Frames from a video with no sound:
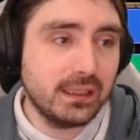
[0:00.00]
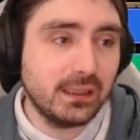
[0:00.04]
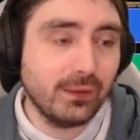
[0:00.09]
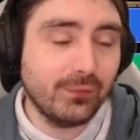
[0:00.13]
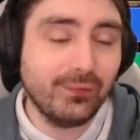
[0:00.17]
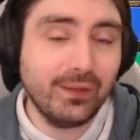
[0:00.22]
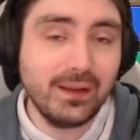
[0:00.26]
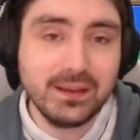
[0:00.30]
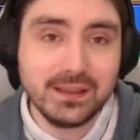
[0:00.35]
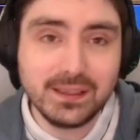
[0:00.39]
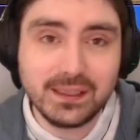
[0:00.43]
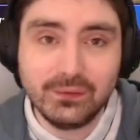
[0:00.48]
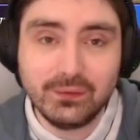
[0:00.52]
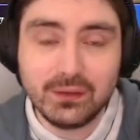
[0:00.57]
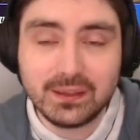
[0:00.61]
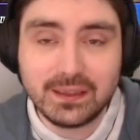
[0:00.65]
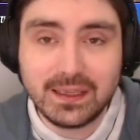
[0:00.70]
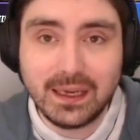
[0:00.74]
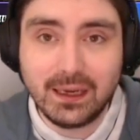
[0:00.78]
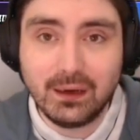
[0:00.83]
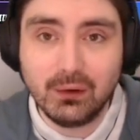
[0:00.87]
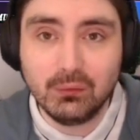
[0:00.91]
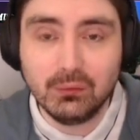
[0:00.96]
defensive
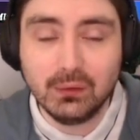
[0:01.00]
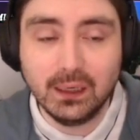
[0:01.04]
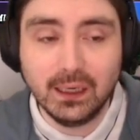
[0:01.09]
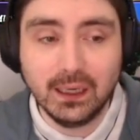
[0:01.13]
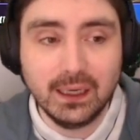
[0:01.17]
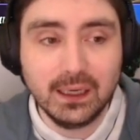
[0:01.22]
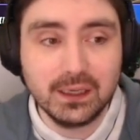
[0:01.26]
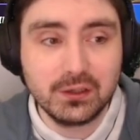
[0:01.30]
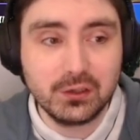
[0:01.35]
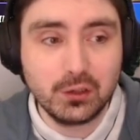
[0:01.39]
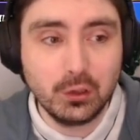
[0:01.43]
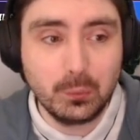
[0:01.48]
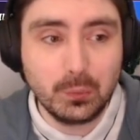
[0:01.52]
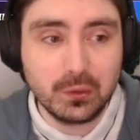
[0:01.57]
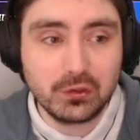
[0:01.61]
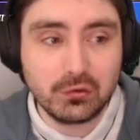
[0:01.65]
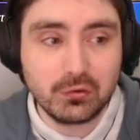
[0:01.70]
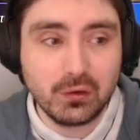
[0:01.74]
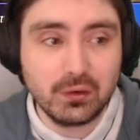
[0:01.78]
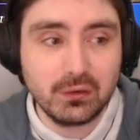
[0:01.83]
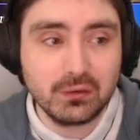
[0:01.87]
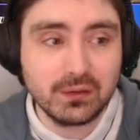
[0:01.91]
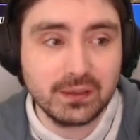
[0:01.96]
is now a super
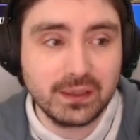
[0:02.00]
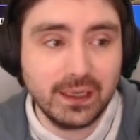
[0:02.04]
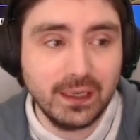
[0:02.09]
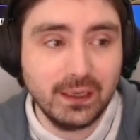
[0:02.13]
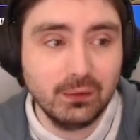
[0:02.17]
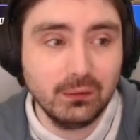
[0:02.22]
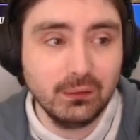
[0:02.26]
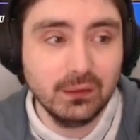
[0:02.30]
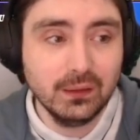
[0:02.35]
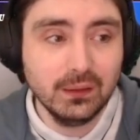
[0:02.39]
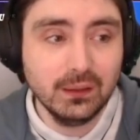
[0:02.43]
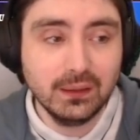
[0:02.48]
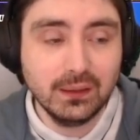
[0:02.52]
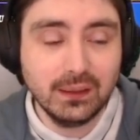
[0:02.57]
strong skill,